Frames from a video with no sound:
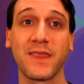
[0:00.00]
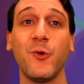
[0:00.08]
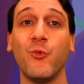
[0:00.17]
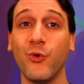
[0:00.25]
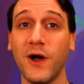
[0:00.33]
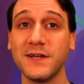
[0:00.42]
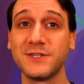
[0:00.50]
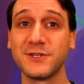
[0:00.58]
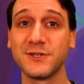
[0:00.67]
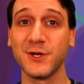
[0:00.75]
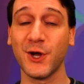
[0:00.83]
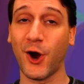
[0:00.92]
Rush,
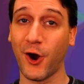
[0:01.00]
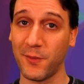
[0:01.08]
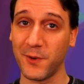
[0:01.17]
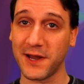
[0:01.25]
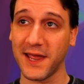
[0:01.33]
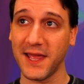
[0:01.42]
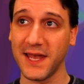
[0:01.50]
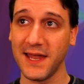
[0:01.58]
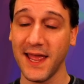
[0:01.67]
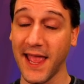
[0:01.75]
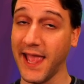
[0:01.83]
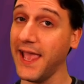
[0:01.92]
armor gain,
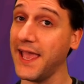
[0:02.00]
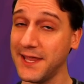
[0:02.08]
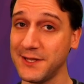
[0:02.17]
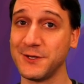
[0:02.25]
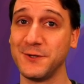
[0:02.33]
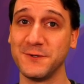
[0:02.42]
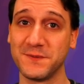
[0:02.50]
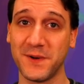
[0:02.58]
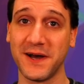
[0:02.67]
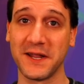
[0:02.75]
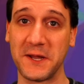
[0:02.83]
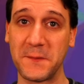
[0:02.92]
and a huge
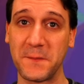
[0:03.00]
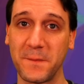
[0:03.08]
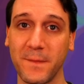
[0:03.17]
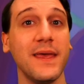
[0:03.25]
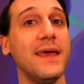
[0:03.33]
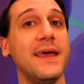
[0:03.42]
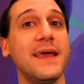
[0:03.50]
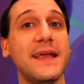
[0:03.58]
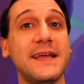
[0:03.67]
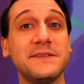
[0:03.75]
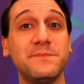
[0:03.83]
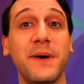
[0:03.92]
body.
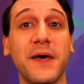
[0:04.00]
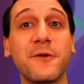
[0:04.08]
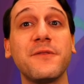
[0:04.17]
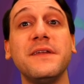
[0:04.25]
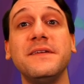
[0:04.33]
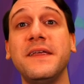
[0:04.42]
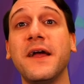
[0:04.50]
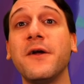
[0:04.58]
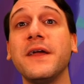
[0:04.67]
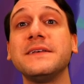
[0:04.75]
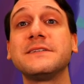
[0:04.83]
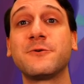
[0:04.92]
He's better than
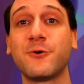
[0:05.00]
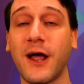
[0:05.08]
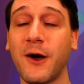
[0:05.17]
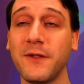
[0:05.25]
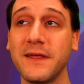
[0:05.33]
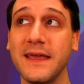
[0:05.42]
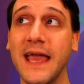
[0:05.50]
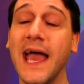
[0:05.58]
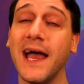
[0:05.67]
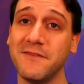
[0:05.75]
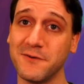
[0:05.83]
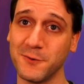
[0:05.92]
Darius Crowley
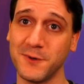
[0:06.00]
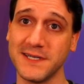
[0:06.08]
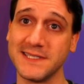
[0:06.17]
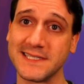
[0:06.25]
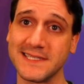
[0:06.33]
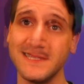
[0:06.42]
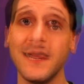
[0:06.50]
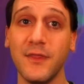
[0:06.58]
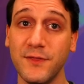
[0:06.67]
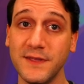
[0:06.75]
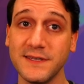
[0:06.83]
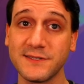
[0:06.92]
ever was.
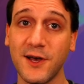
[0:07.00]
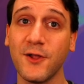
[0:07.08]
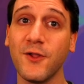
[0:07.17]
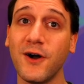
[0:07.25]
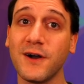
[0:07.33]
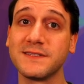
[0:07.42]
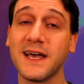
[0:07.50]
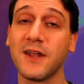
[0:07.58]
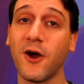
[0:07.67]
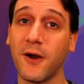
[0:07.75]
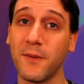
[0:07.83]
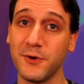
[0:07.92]
This, alongside
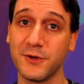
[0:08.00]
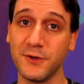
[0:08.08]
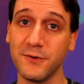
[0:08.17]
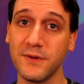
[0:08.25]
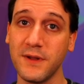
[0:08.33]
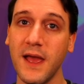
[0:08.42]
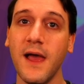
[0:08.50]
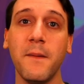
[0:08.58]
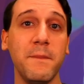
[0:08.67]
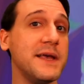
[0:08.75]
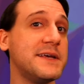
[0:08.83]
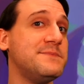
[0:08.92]
Armored Goon,
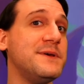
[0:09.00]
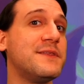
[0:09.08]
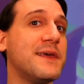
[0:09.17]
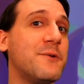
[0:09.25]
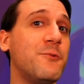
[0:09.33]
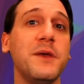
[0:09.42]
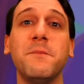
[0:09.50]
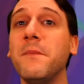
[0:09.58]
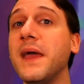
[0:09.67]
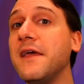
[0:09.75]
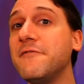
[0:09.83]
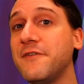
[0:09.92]
makes me think we
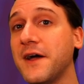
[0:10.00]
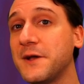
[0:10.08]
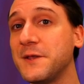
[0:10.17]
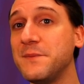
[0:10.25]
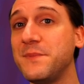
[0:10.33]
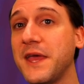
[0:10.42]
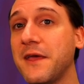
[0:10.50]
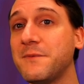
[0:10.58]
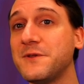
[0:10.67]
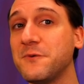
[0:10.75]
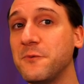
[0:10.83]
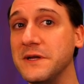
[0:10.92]
may finally be able
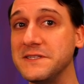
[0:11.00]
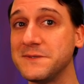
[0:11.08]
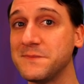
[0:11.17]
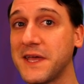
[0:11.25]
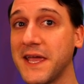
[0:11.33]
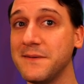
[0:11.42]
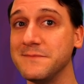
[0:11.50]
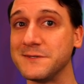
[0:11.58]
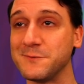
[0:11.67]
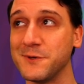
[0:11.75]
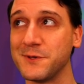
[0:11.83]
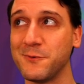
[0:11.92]
to win some games
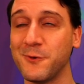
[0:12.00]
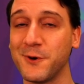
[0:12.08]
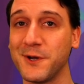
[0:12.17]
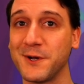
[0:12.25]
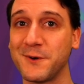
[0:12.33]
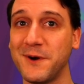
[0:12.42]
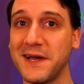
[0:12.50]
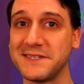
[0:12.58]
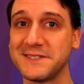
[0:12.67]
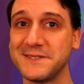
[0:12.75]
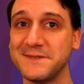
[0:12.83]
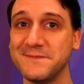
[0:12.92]
with Warrior
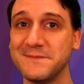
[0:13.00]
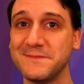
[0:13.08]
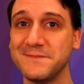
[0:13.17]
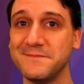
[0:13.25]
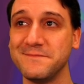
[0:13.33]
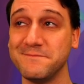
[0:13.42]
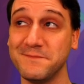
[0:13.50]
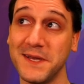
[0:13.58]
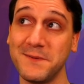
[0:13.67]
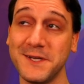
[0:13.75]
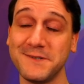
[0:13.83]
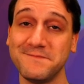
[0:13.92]
Quest. Maybe.